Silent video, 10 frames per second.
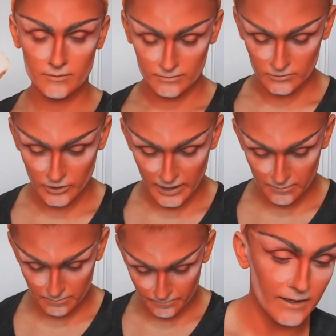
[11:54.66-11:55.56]
Great.
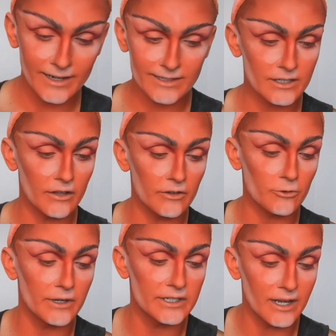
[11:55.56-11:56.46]
Let's cut the
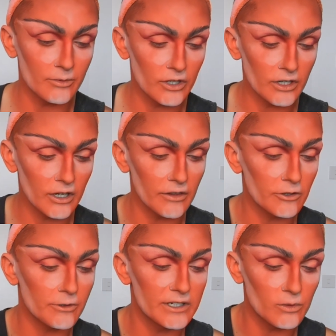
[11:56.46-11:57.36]
crease. I'm gonna cut the
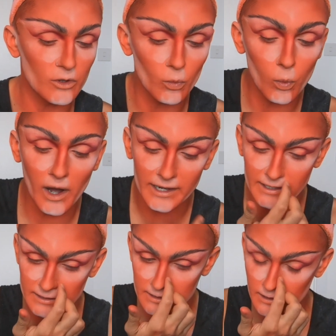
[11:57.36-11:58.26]
crease with the
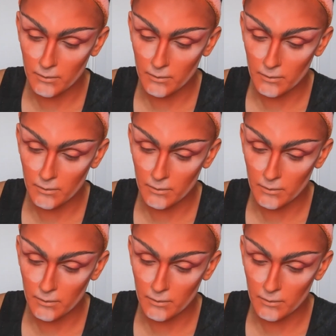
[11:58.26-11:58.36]
white